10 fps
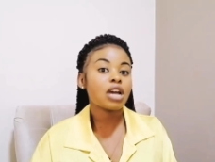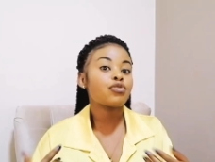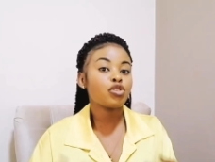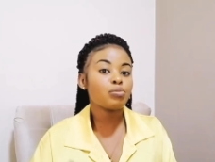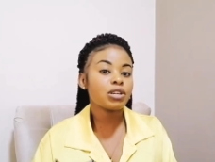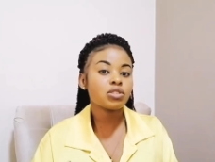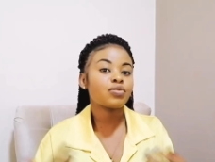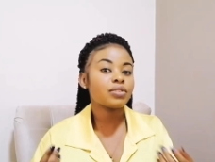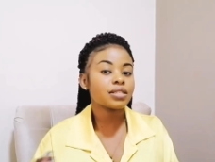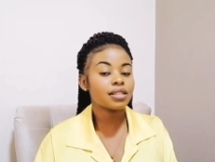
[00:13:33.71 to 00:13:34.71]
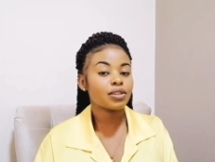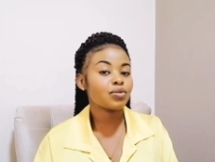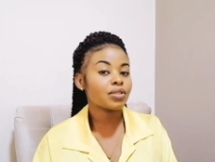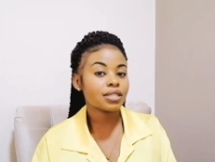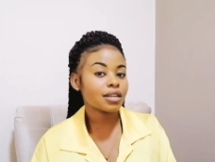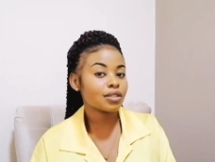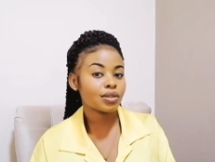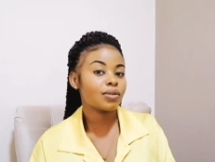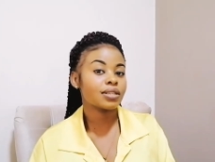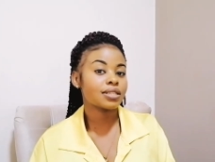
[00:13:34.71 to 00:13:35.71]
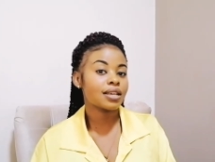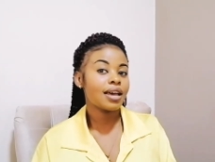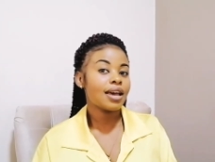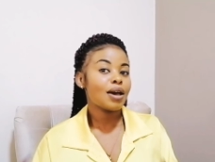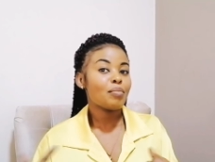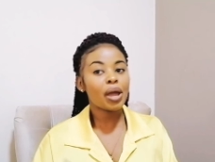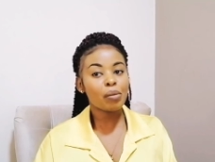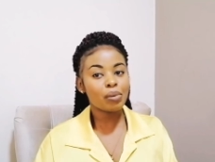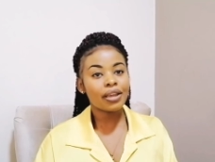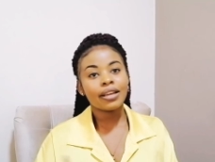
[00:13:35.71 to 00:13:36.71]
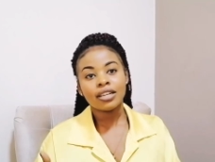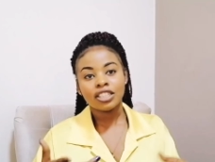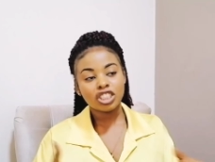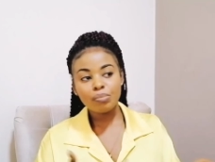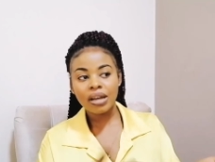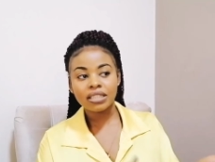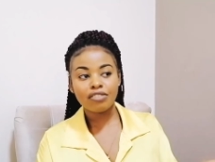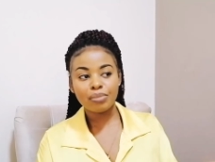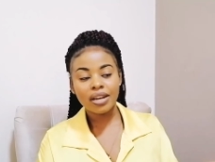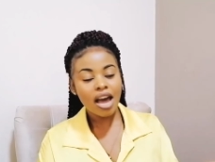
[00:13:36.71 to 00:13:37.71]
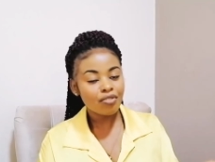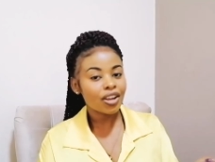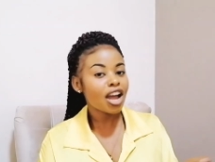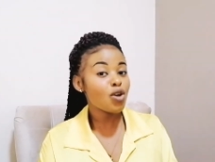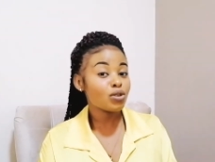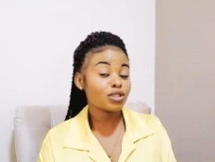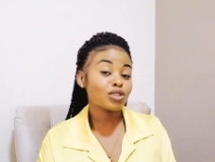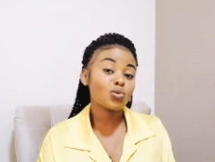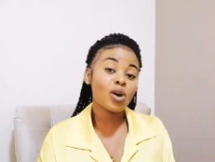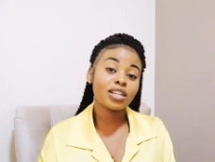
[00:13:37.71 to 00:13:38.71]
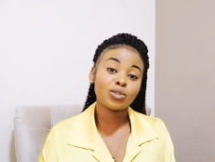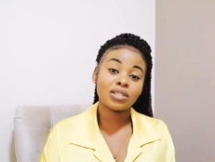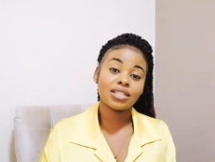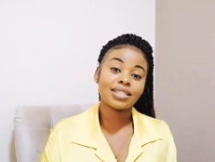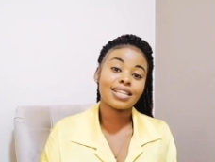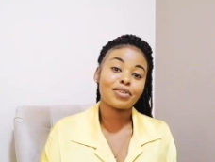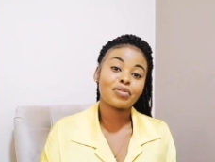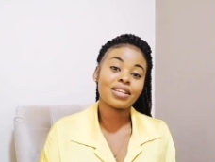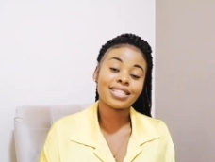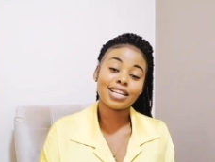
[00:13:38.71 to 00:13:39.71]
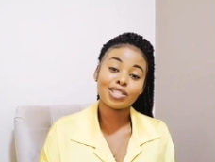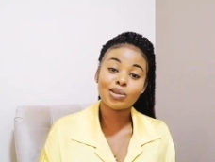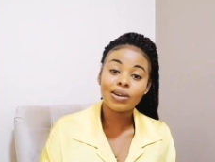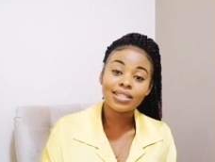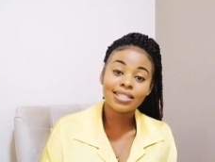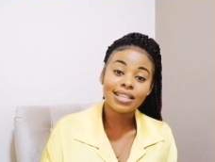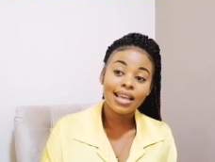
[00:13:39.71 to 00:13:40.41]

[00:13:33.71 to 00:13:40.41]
I found myself listening to the sad songs. Maybe she might have been having her reasons why she was listening to the sad songs.